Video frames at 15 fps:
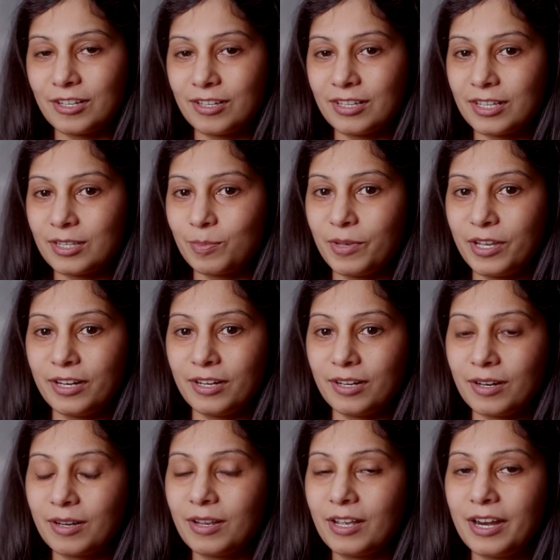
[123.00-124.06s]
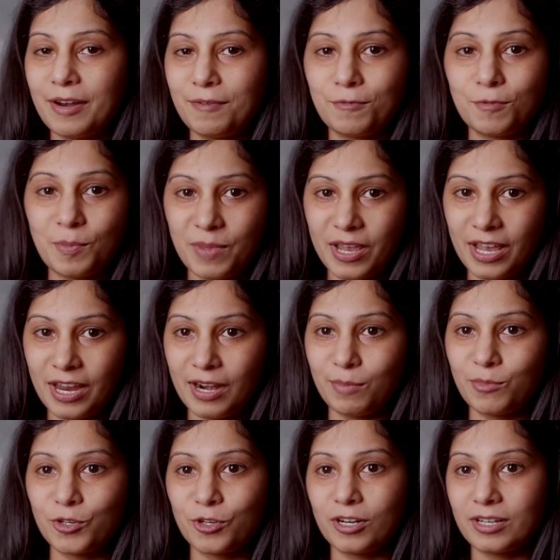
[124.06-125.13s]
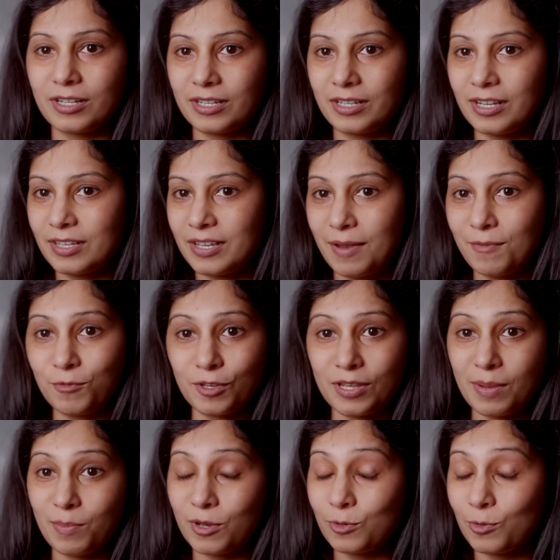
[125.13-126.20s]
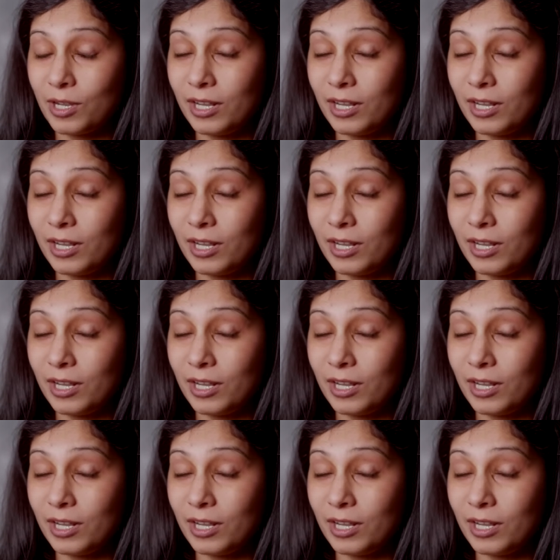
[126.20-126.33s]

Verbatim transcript: because it's been great for me, and I'm sure it's the same for them as